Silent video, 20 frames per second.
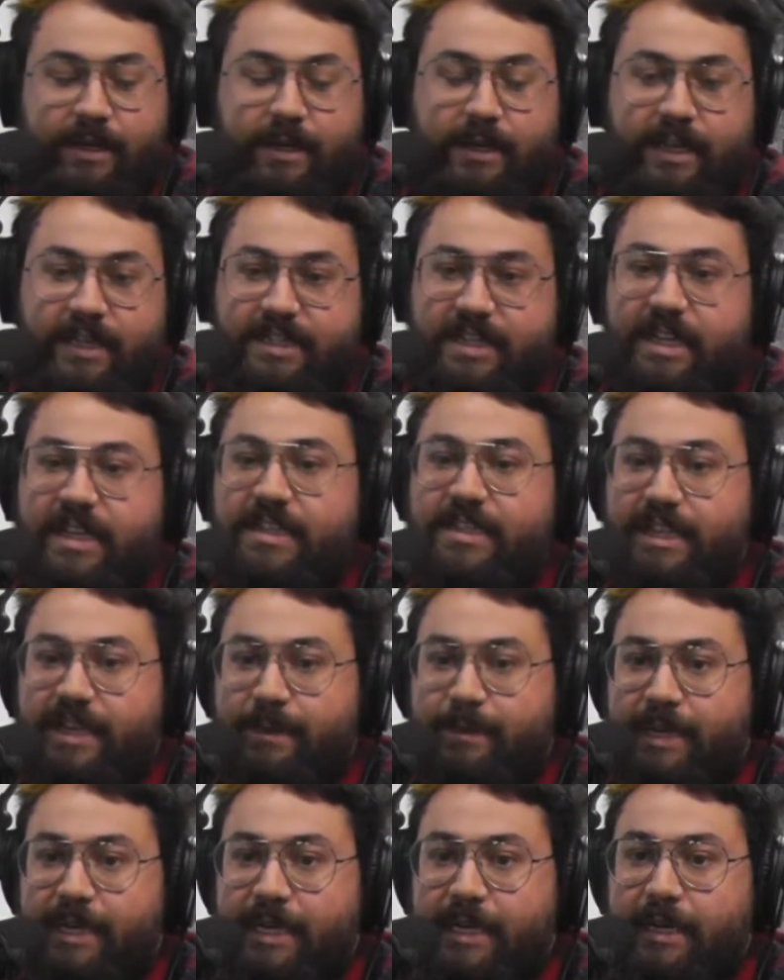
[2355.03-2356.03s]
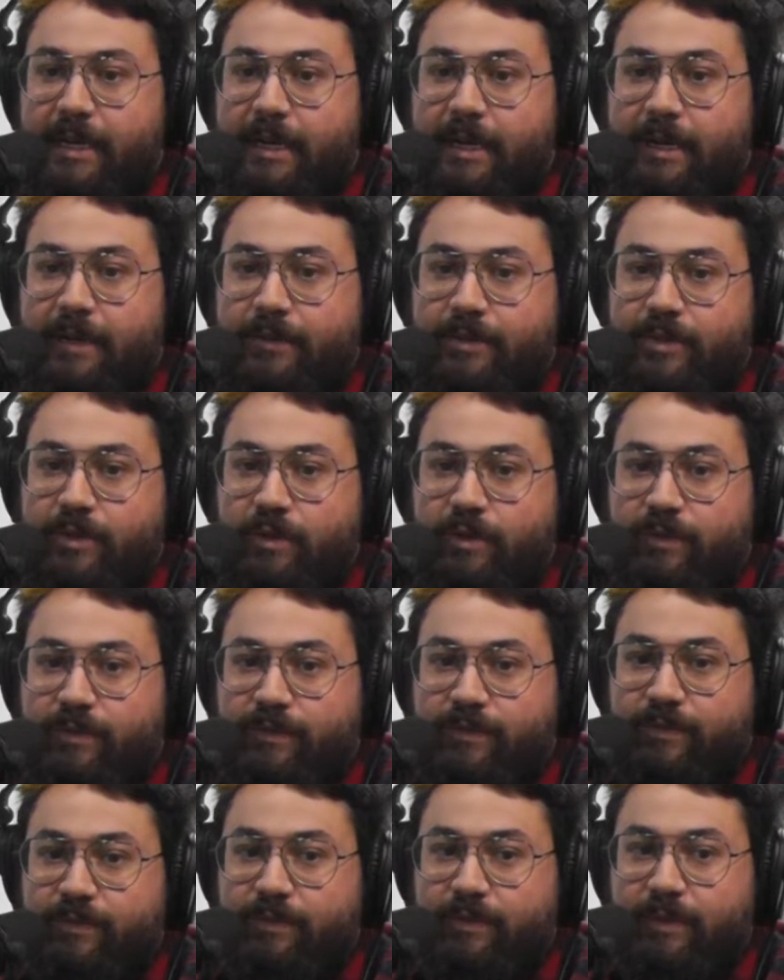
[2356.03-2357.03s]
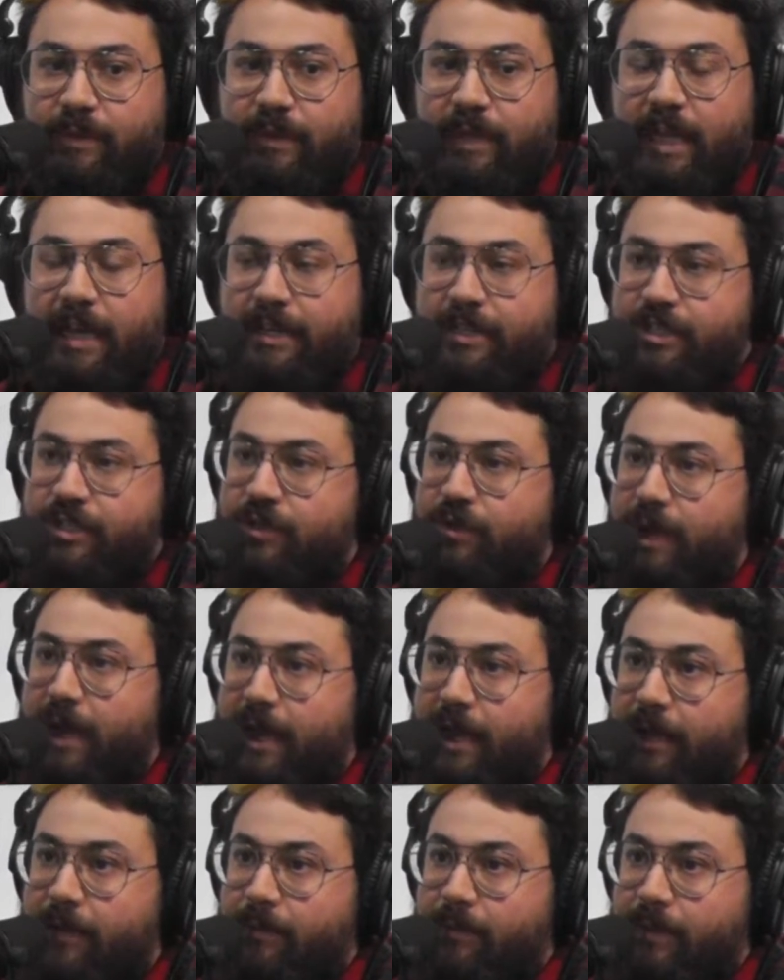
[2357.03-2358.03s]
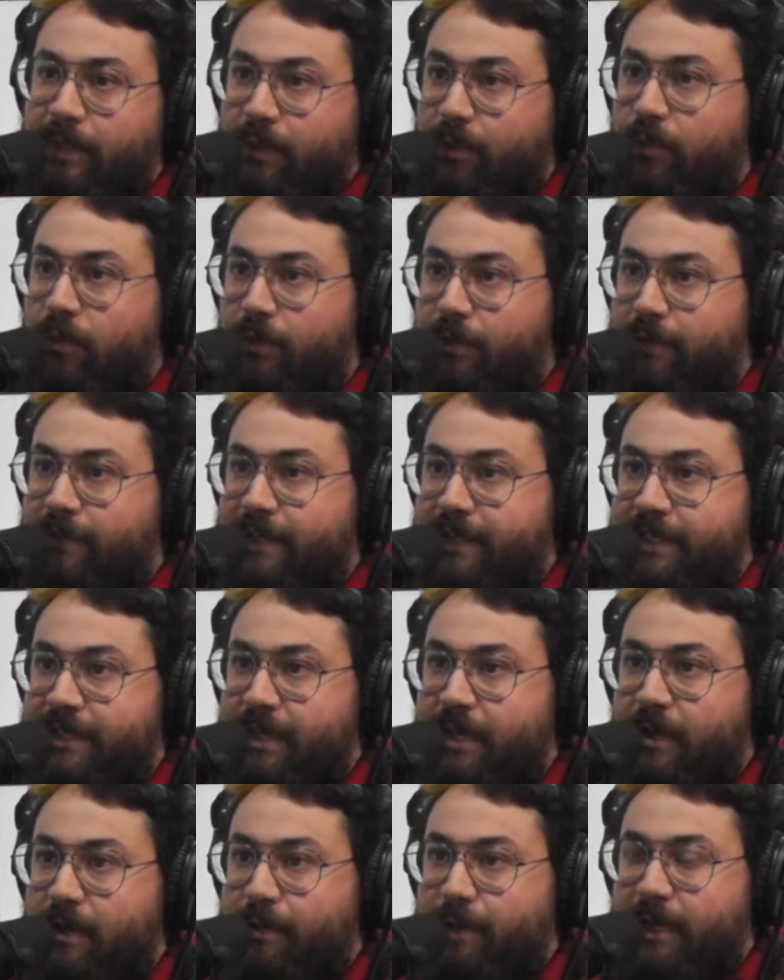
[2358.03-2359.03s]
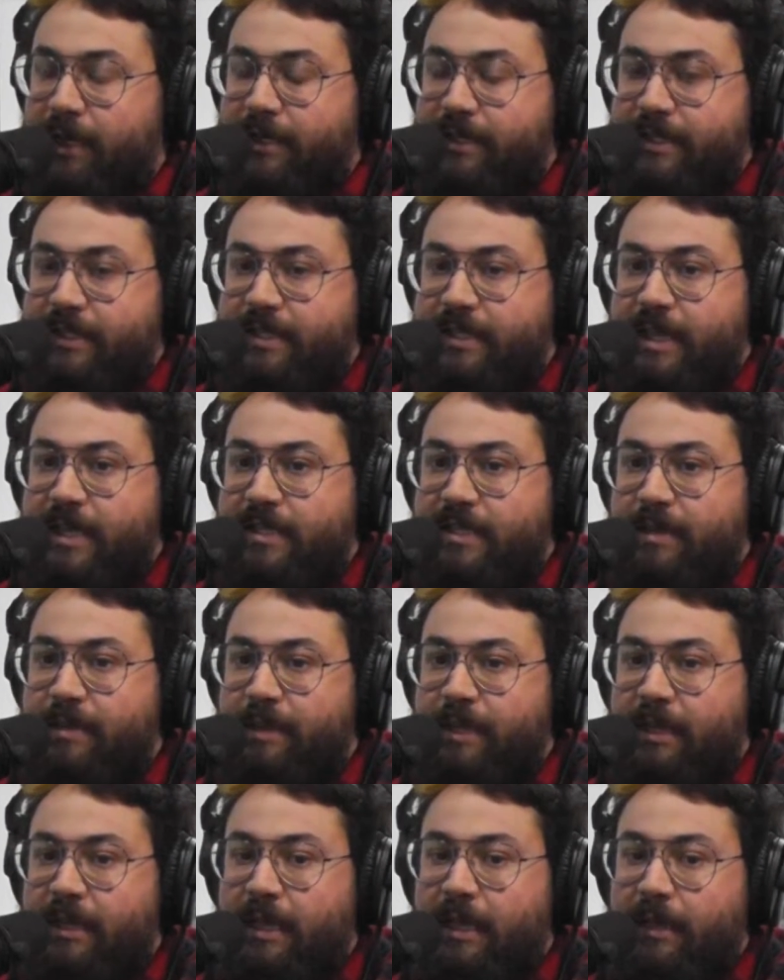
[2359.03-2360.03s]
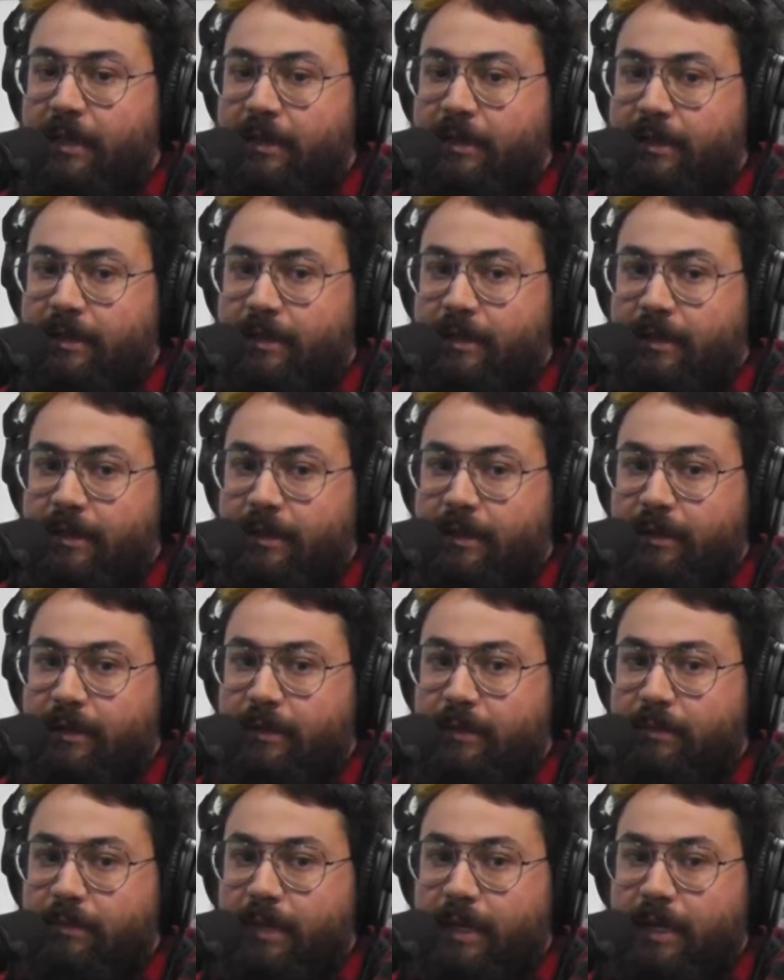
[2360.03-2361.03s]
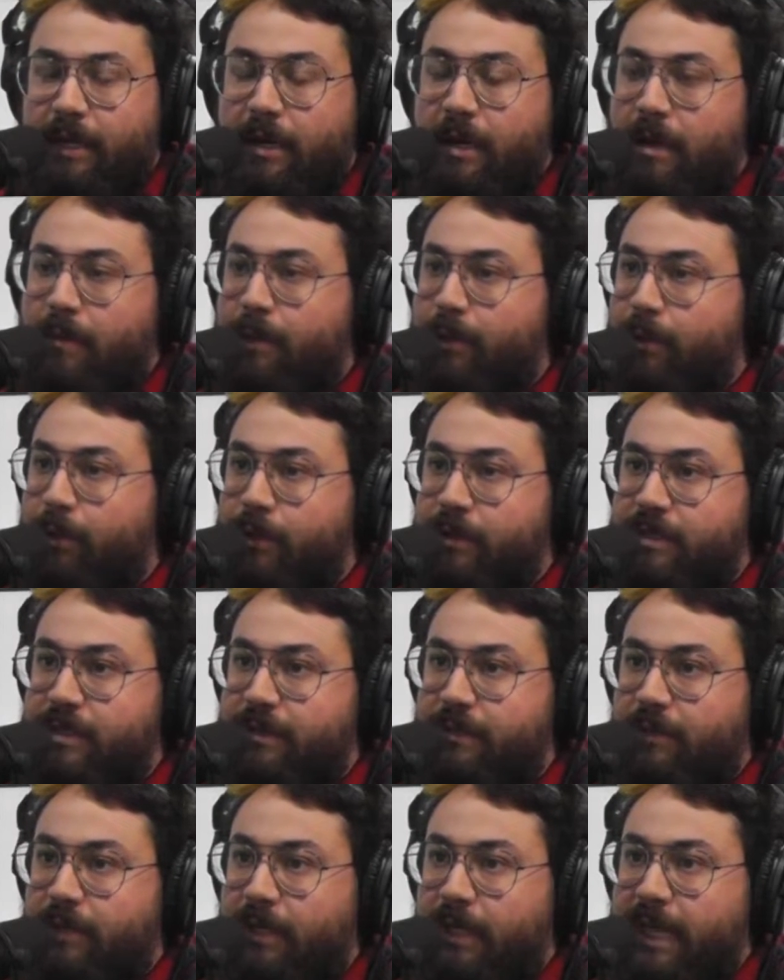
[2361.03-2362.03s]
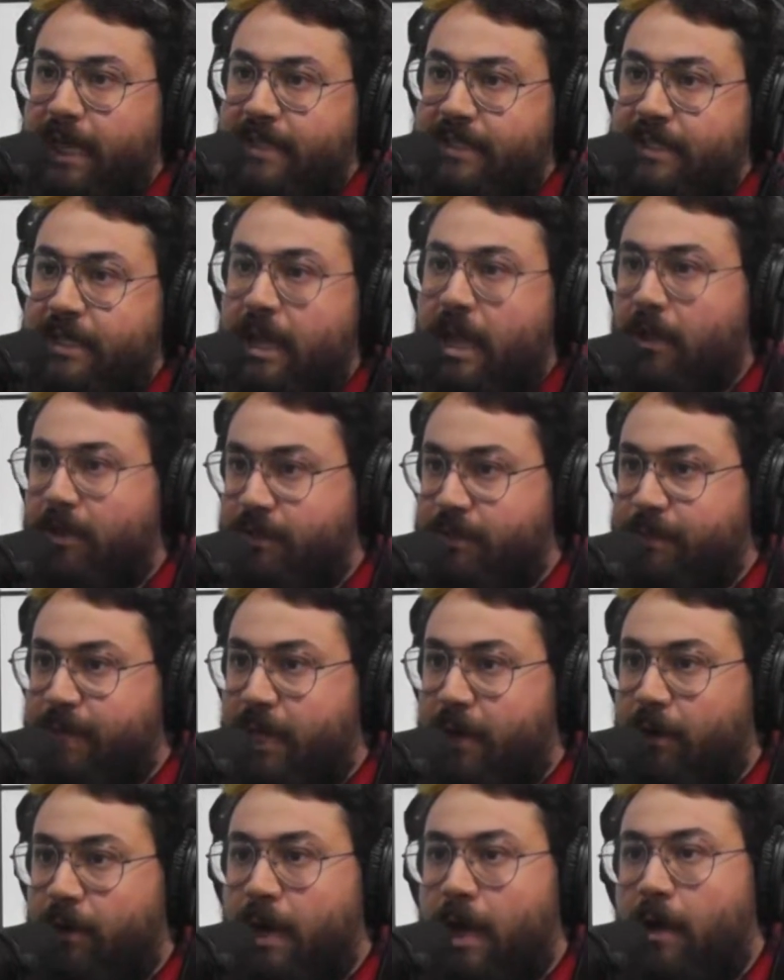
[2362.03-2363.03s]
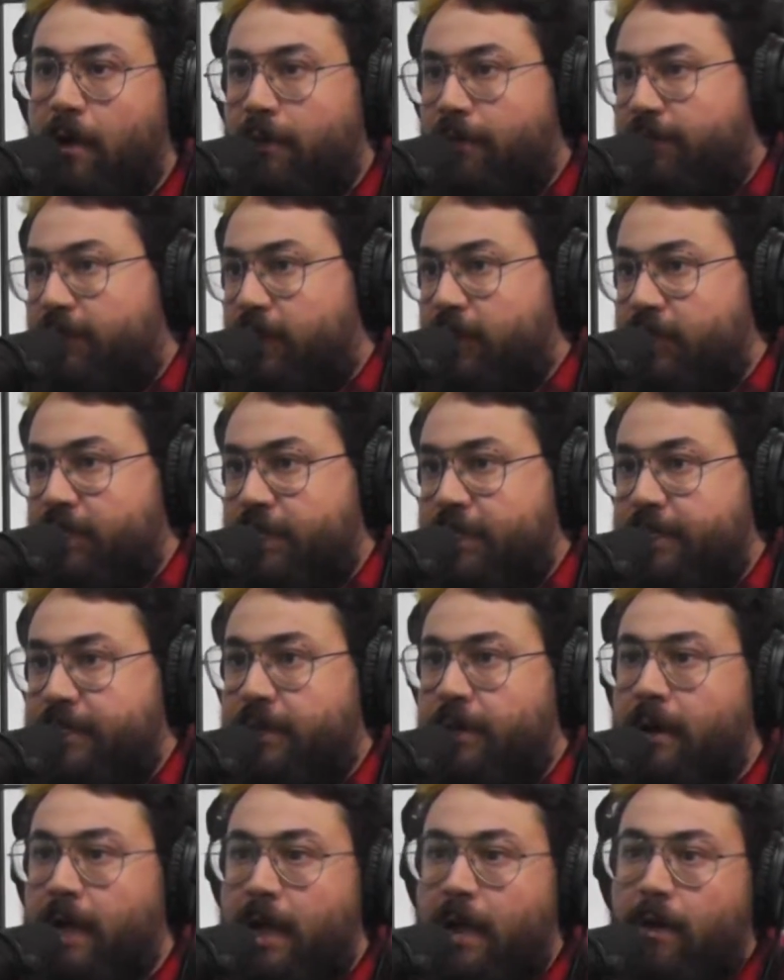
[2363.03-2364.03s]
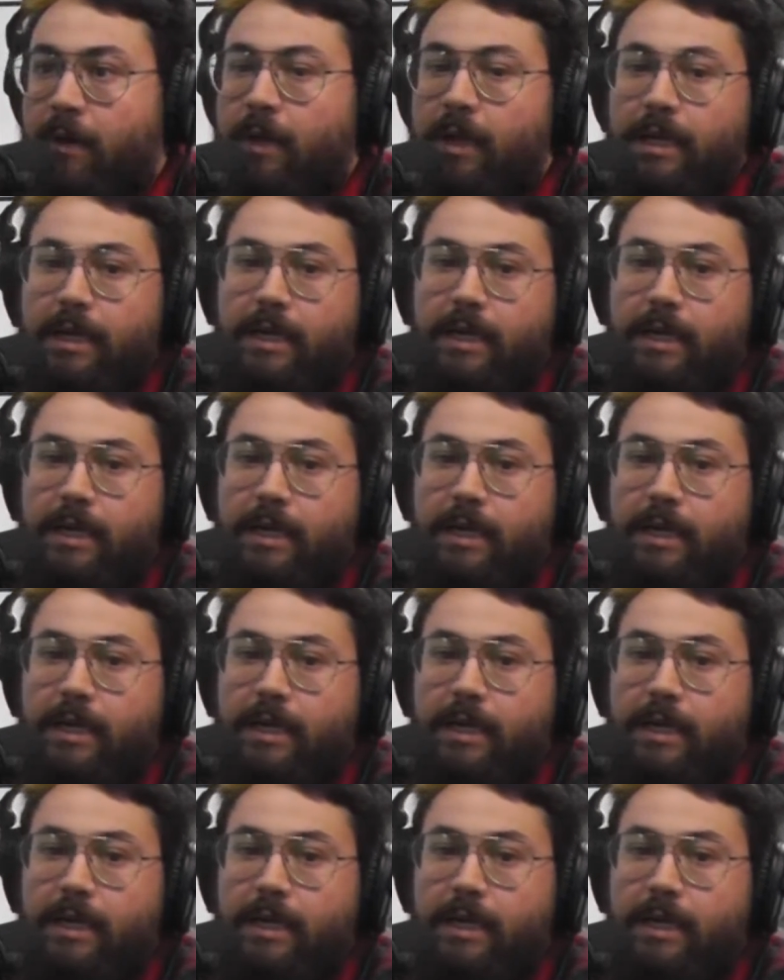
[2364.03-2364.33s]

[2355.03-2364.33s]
It's easy to be sort of led astray in the world of SEO, because it's not something that the a common person really has a knowledge about, or how it functions, or how